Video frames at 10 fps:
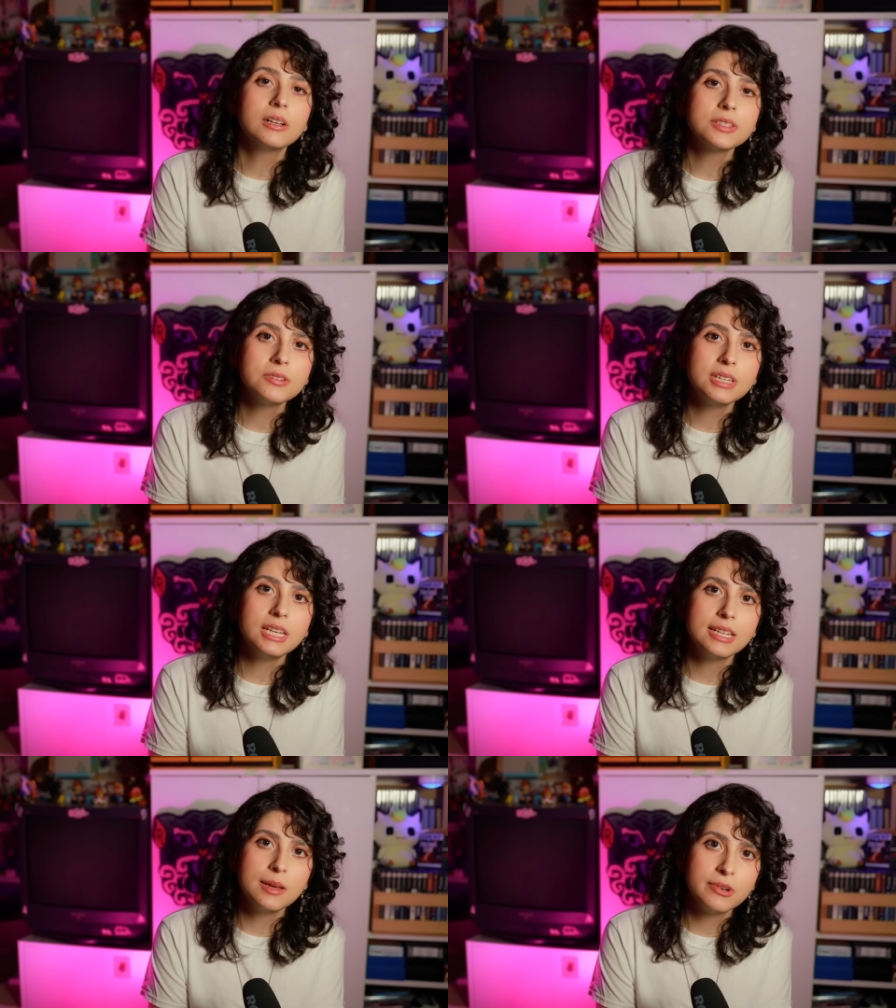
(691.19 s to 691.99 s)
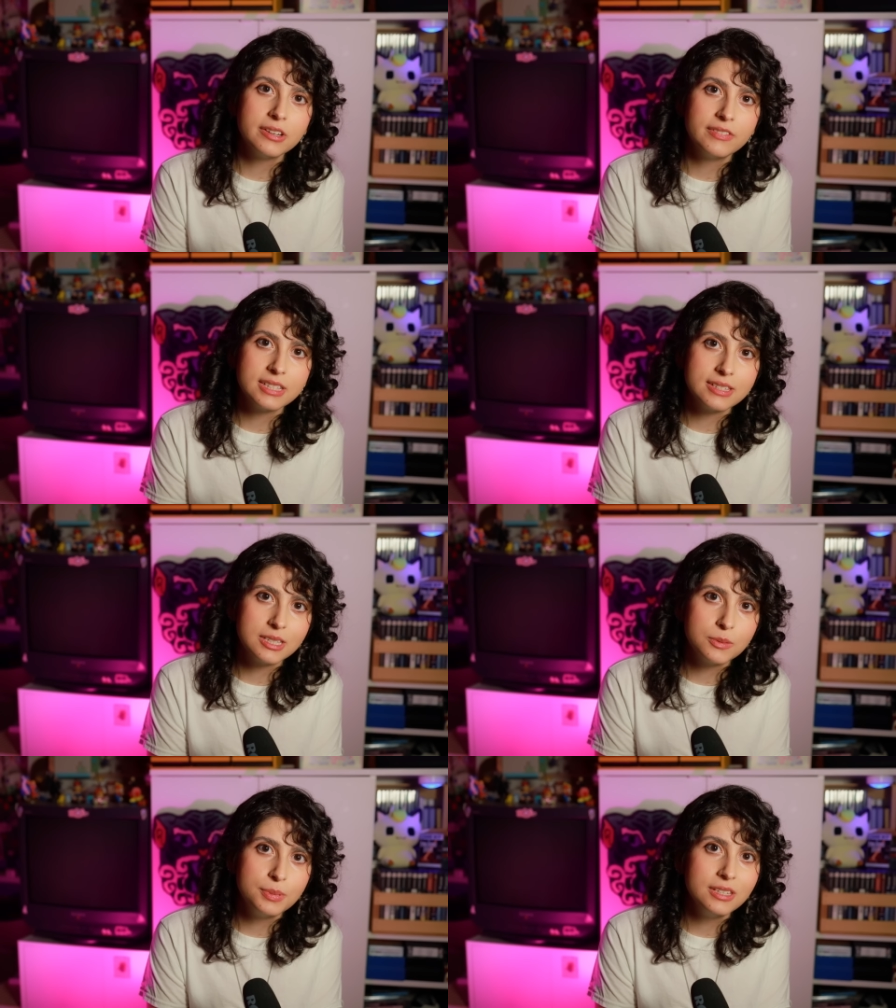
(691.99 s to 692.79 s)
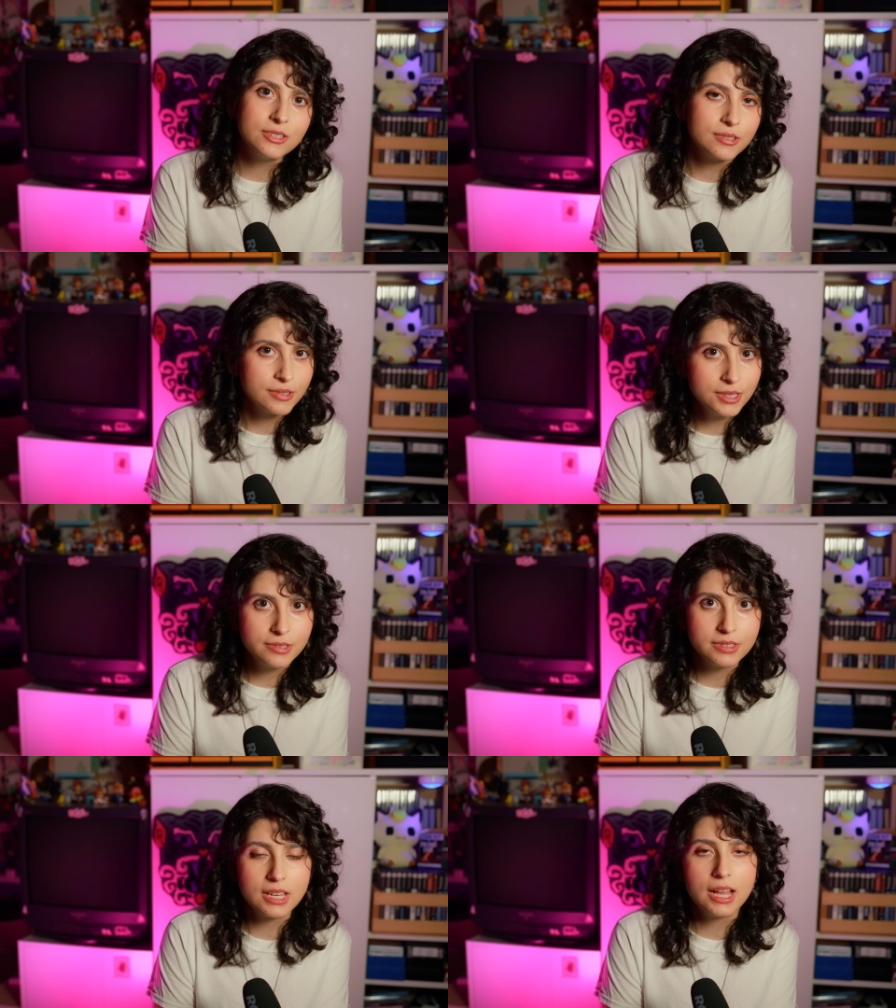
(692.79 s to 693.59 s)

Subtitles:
also need Gameboy Advance SP screws.